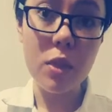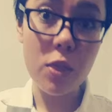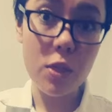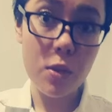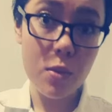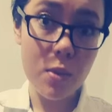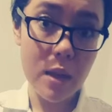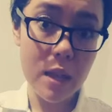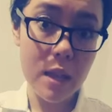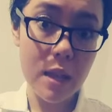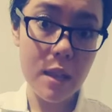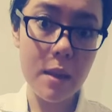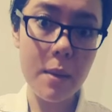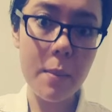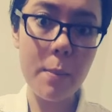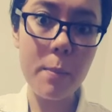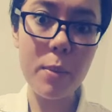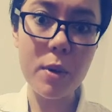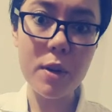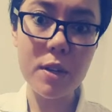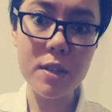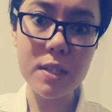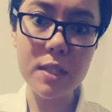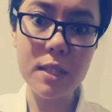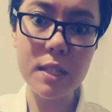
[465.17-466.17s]

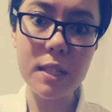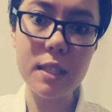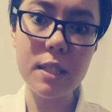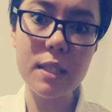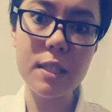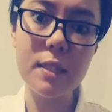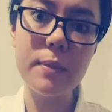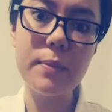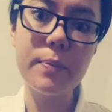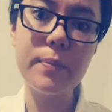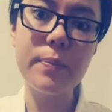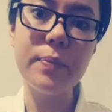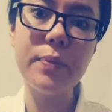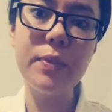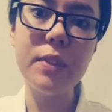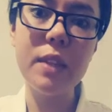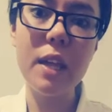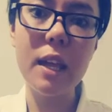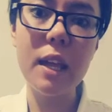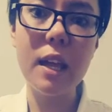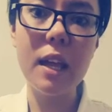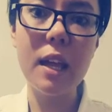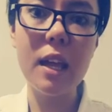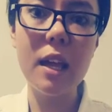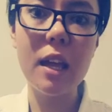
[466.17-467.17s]
3%,
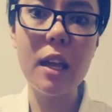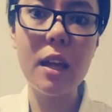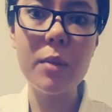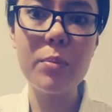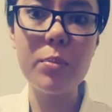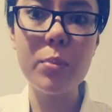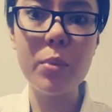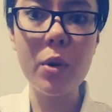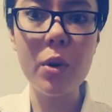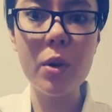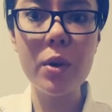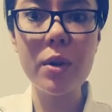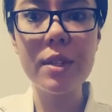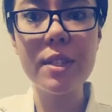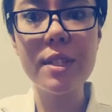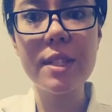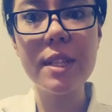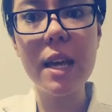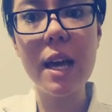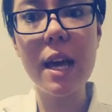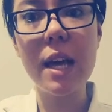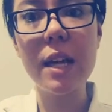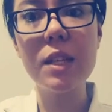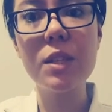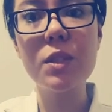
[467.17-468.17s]
the pore
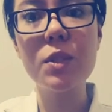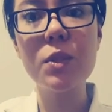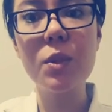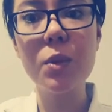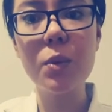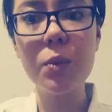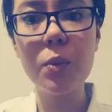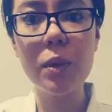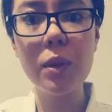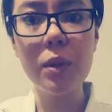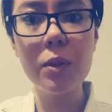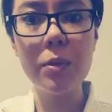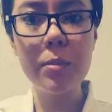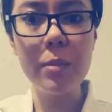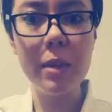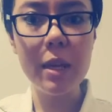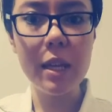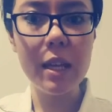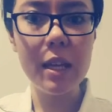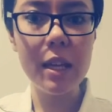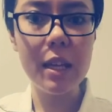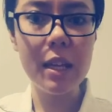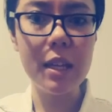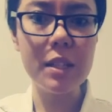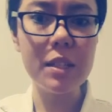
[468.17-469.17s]
size will
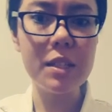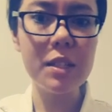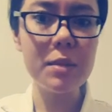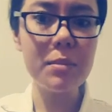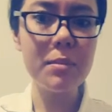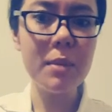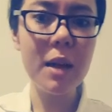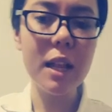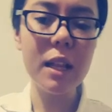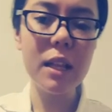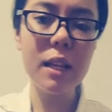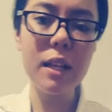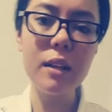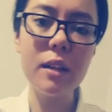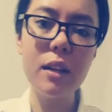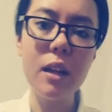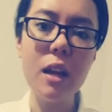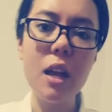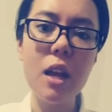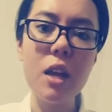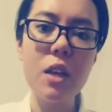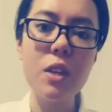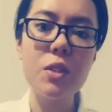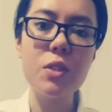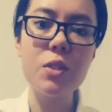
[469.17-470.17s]
be smaller,
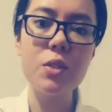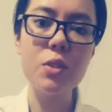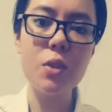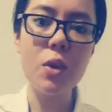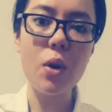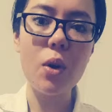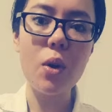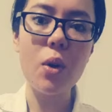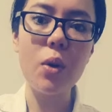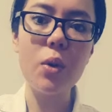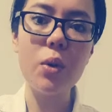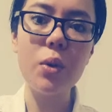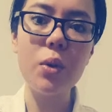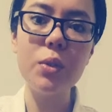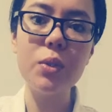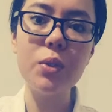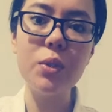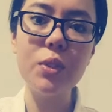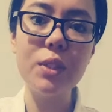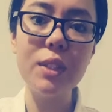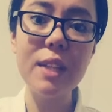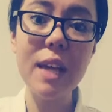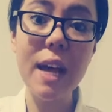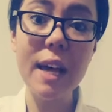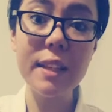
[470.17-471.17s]
so
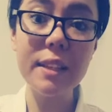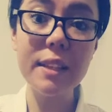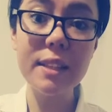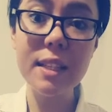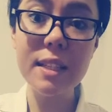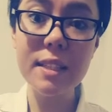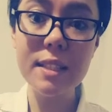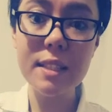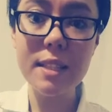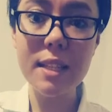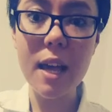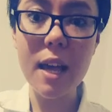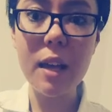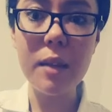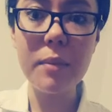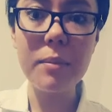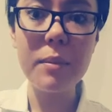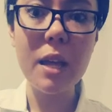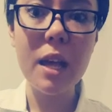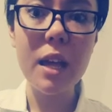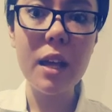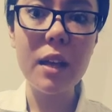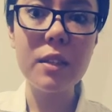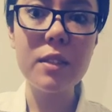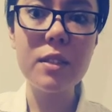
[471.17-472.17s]
that the enzyme
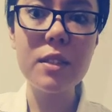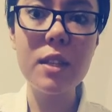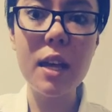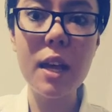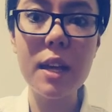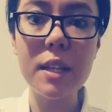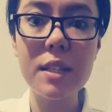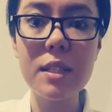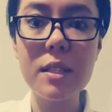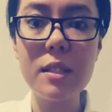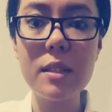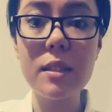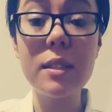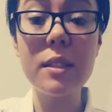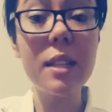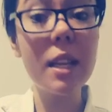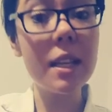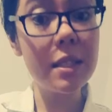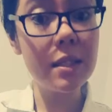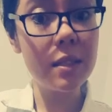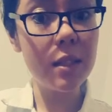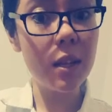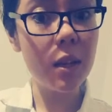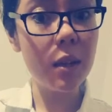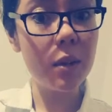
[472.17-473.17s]
does
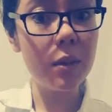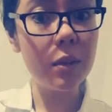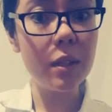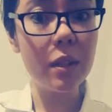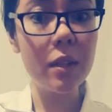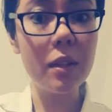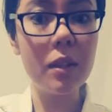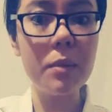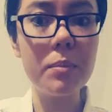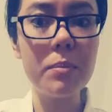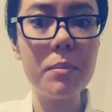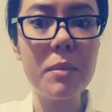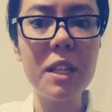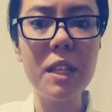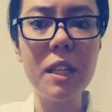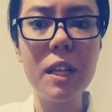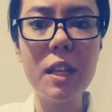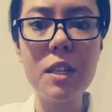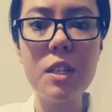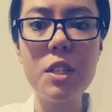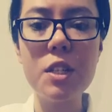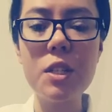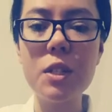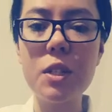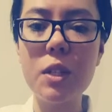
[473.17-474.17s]
not
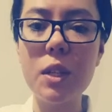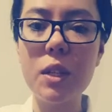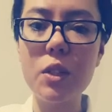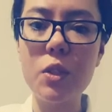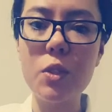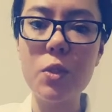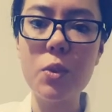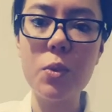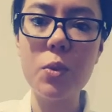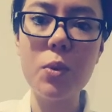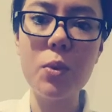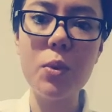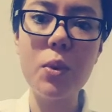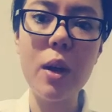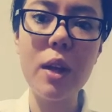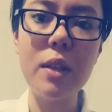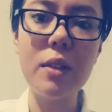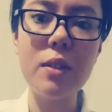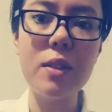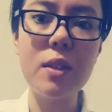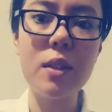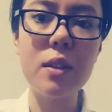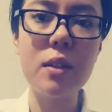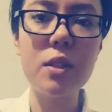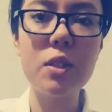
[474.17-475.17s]
manage to
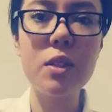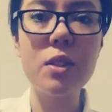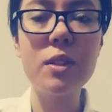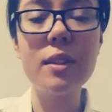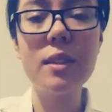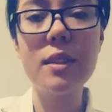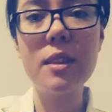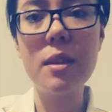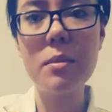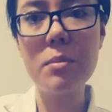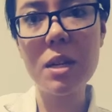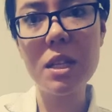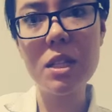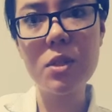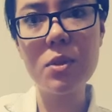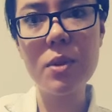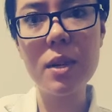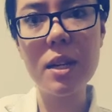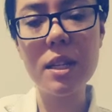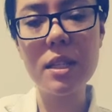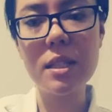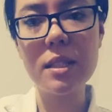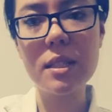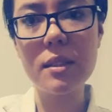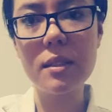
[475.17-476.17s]
enter the
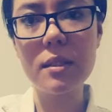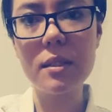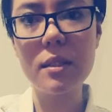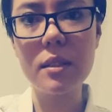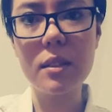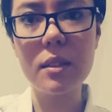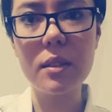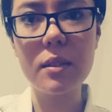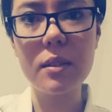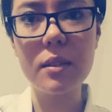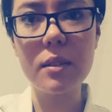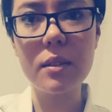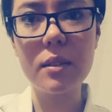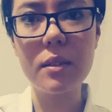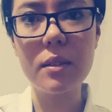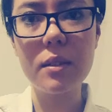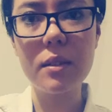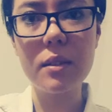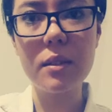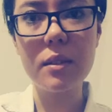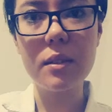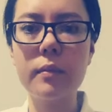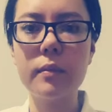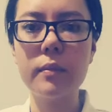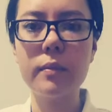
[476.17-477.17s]
matrix.
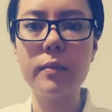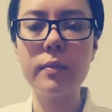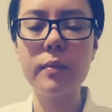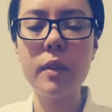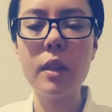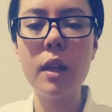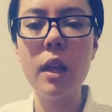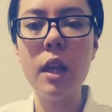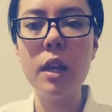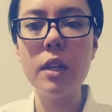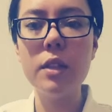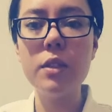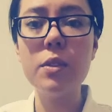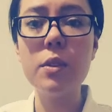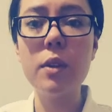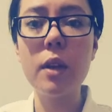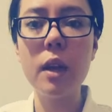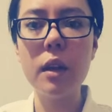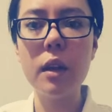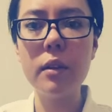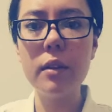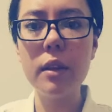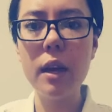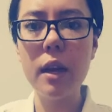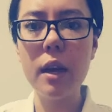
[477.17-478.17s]
To
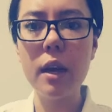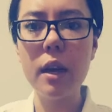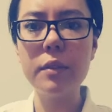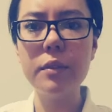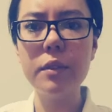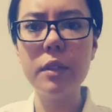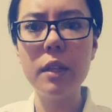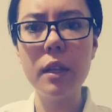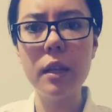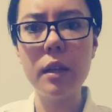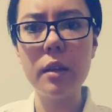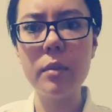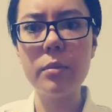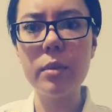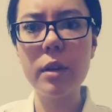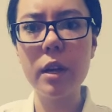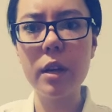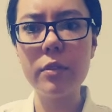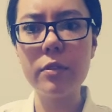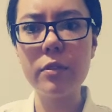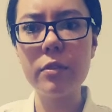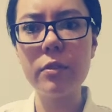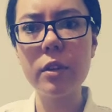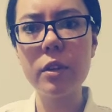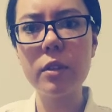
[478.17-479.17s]
carry out the
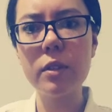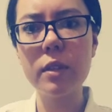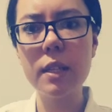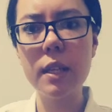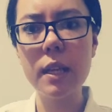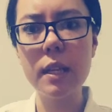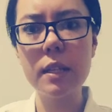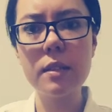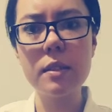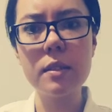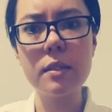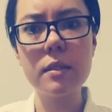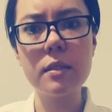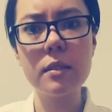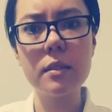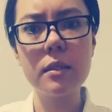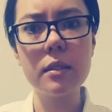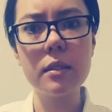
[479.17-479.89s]
Bradford test